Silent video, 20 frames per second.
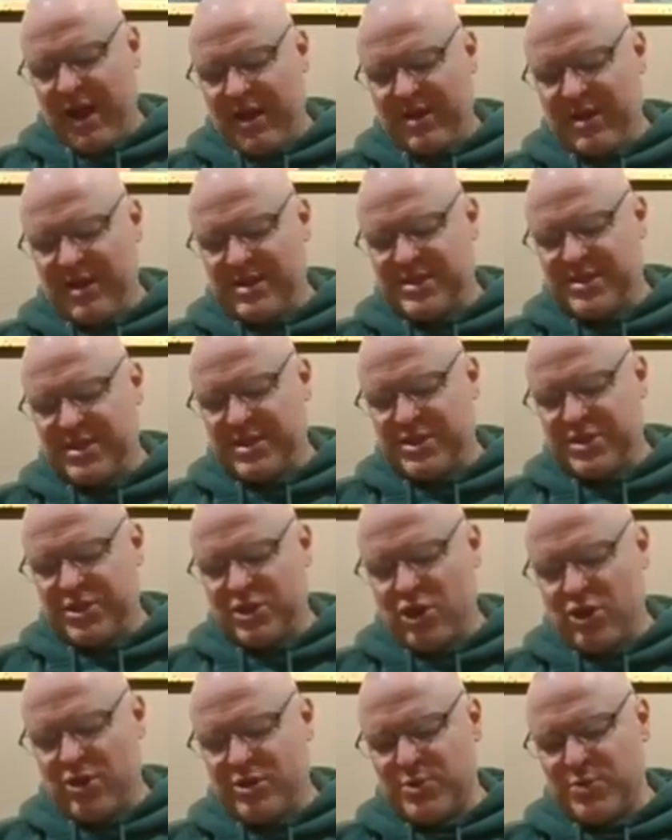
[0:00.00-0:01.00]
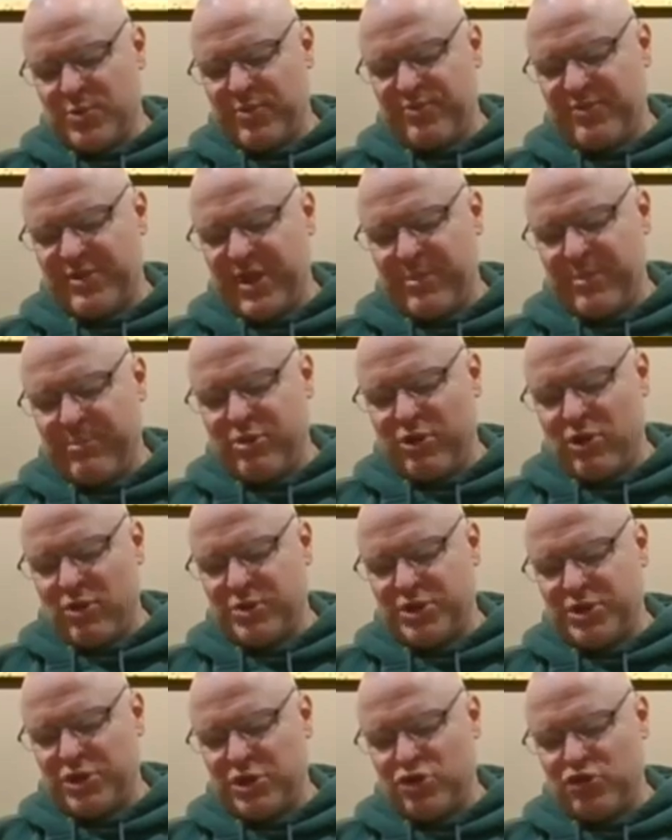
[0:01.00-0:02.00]
unless he serves with deep
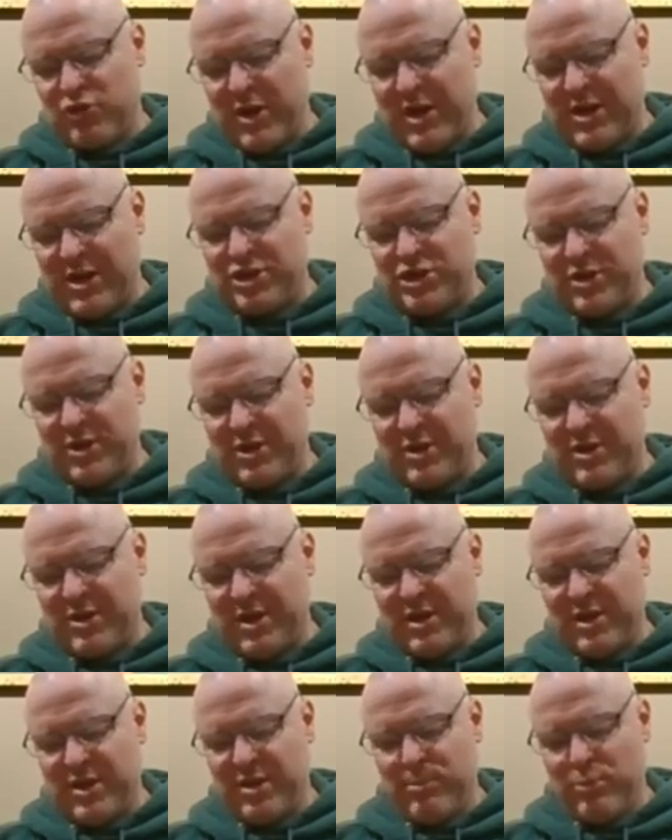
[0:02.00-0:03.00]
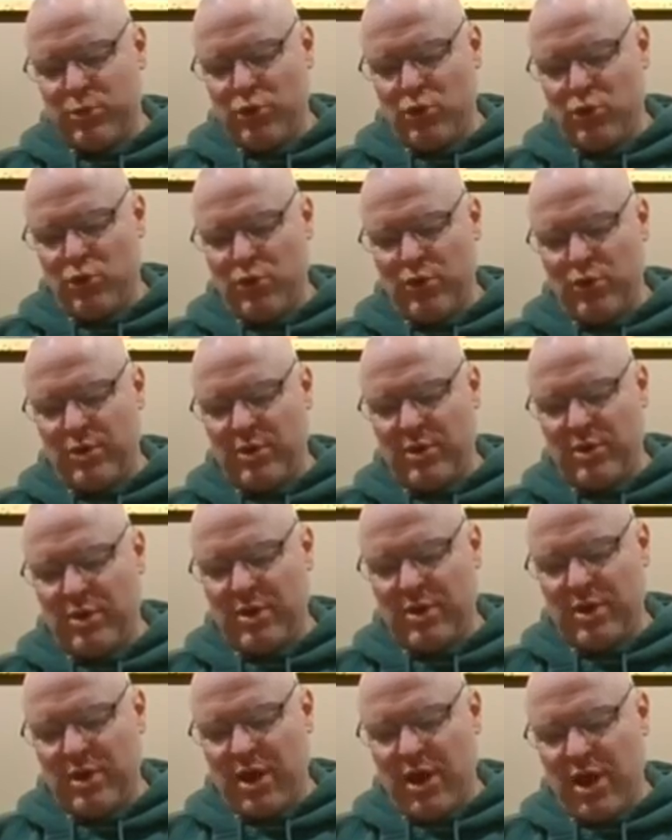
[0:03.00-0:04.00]
concentration in the mood
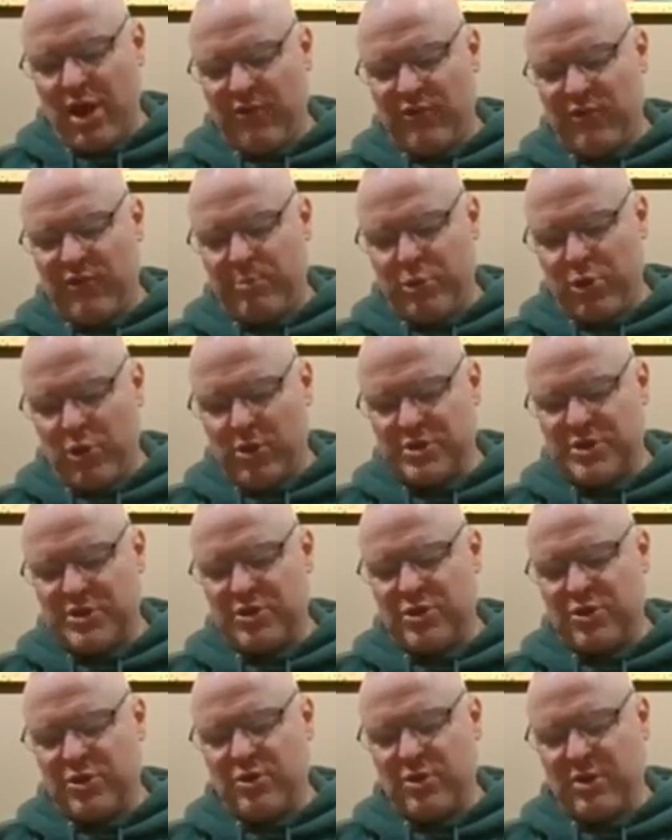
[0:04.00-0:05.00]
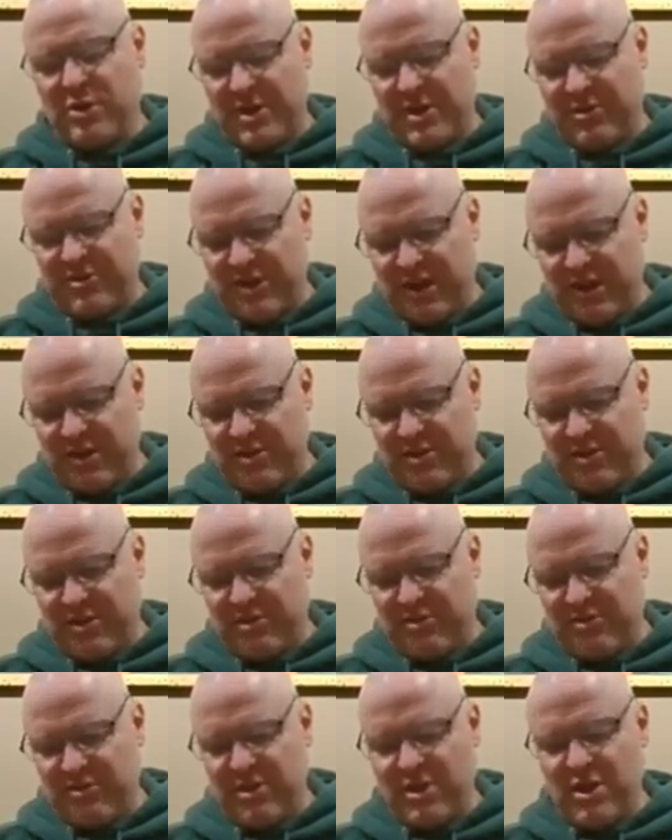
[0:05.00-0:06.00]
of a personal
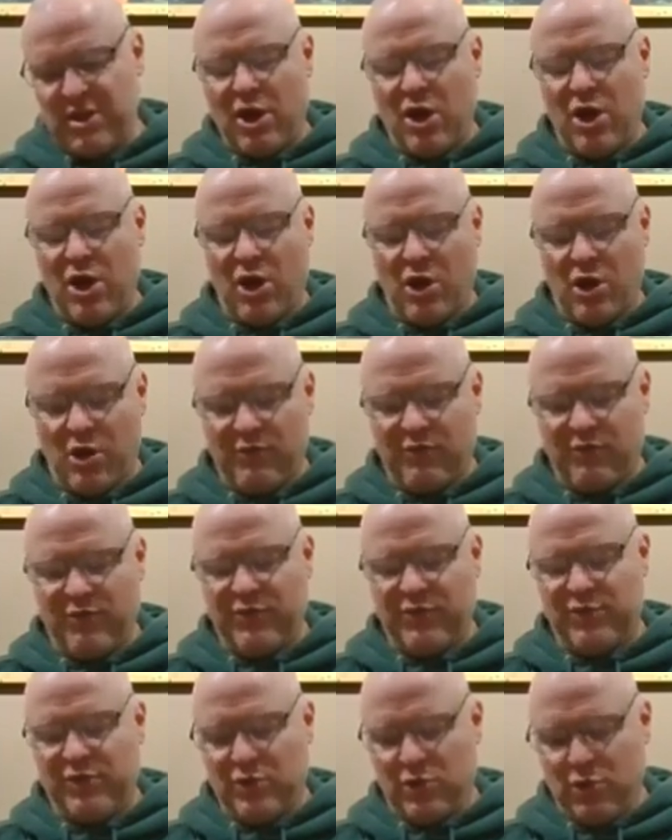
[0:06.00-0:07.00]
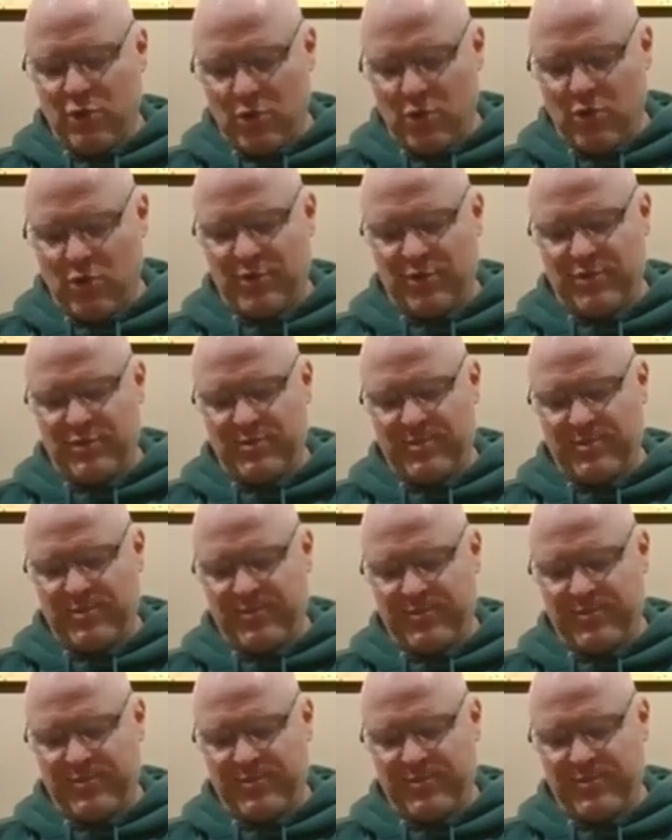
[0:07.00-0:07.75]
attendant of the Lord.